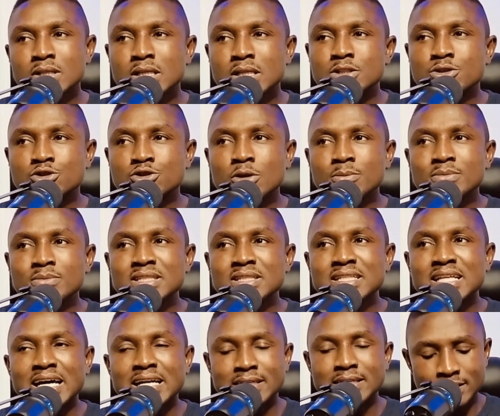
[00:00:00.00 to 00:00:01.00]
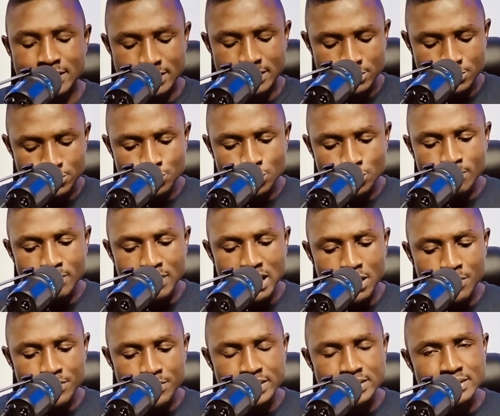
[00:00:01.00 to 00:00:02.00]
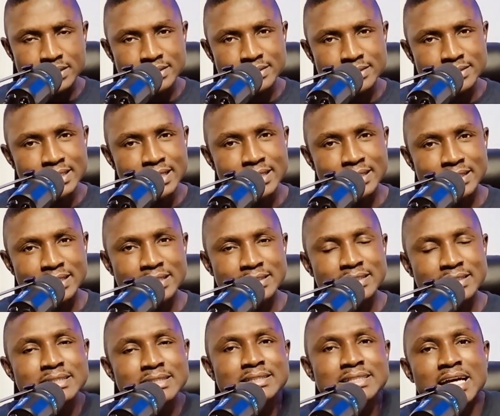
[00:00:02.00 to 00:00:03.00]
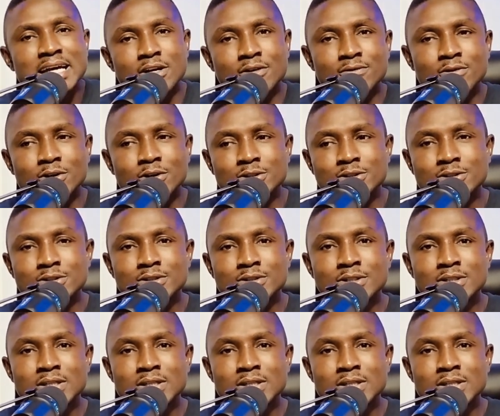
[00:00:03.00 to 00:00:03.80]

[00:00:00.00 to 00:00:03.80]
is something that somehow it's a sickness inside of us.